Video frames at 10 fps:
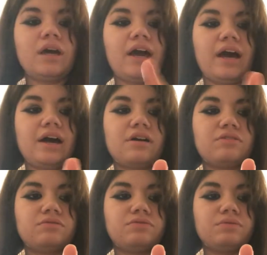
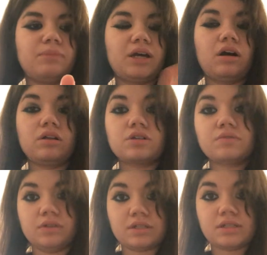have my colors
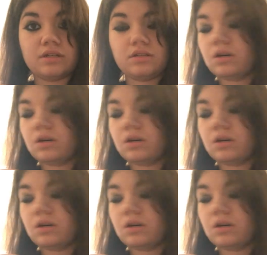for the skin